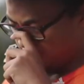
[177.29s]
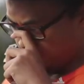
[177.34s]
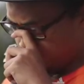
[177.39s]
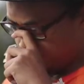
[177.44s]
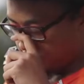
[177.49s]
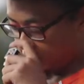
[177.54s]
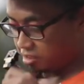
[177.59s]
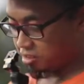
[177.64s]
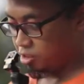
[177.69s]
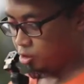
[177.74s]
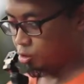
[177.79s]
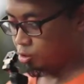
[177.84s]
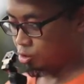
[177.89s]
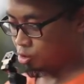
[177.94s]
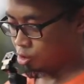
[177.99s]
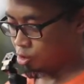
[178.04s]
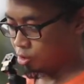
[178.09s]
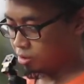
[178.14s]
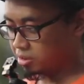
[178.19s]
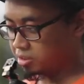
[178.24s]
there's
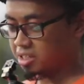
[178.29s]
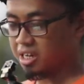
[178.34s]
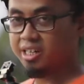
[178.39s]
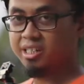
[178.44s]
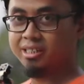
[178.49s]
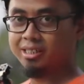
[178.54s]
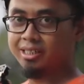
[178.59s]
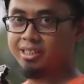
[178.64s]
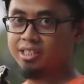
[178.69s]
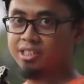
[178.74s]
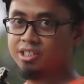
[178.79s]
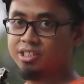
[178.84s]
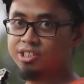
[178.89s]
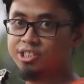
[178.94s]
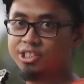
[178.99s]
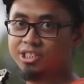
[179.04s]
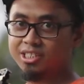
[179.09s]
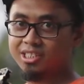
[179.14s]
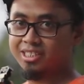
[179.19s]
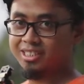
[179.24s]
no sudden
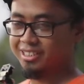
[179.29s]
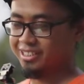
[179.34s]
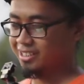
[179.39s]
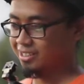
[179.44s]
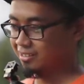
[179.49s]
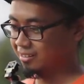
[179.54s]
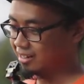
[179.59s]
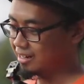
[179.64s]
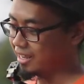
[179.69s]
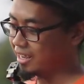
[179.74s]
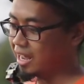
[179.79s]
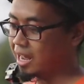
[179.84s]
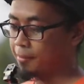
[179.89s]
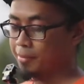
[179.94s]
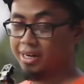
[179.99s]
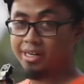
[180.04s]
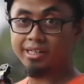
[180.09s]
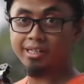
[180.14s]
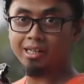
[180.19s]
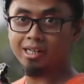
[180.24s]
jerking like up
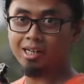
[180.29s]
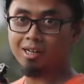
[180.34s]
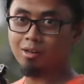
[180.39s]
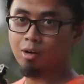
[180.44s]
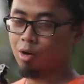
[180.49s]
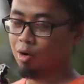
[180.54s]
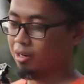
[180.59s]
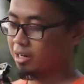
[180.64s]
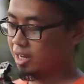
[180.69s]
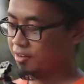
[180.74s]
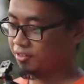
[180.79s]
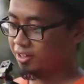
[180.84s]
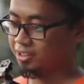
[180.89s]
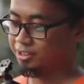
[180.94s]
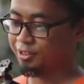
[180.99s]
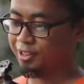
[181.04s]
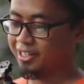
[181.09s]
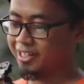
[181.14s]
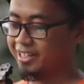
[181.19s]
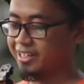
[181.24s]
and down or left and
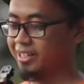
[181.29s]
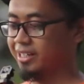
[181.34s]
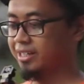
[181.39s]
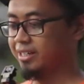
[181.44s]
right.